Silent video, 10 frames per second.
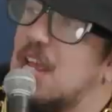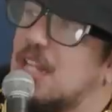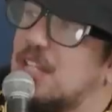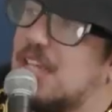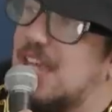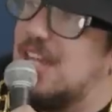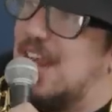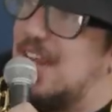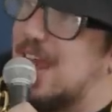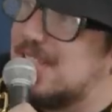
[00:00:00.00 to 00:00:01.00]
the kid
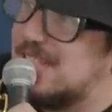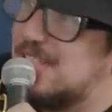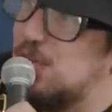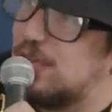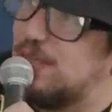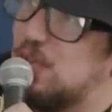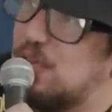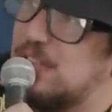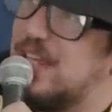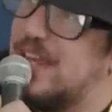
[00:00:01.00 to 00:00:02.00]
ate ecstasy off the floor in their